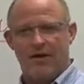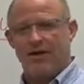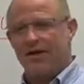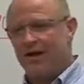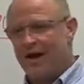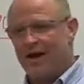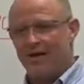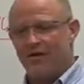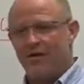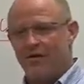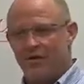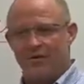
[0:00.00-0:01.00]
not
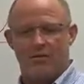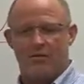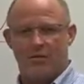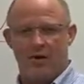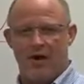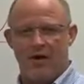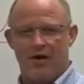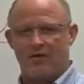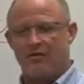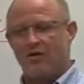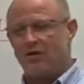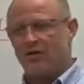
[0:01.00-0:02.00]
knowing their
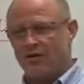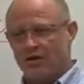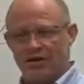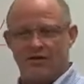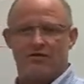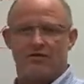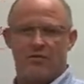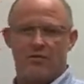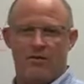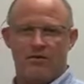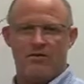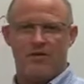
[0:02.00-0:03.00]
product, or at least their
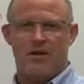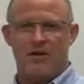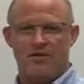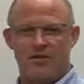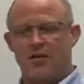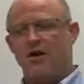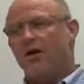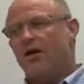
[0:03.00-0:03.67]
presentation,